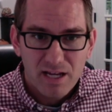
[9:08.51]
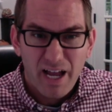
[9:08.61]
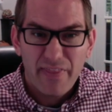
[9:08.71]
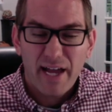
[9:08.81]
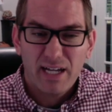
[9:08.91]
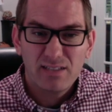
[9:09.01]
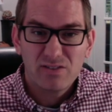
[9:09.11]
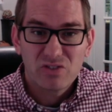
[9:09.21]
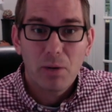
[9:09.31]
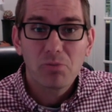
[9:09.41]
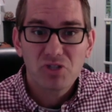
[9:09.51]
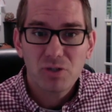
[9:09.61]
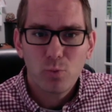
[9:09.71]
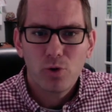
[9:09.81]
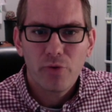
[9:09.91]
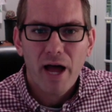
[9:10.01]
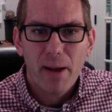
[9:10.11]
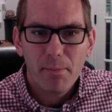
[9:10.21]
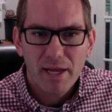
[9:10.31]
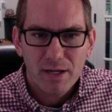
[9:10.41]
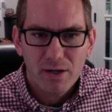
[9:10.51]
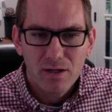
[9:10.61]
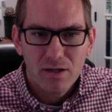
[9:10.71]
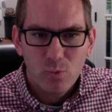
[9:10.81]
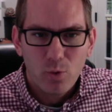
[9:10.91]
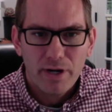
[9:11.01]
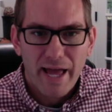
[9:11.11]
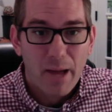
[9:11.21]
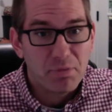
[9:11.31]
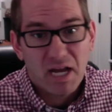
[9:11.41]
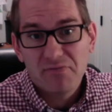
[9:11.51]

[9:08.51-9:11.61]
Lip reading: and that consumption will not make one happy.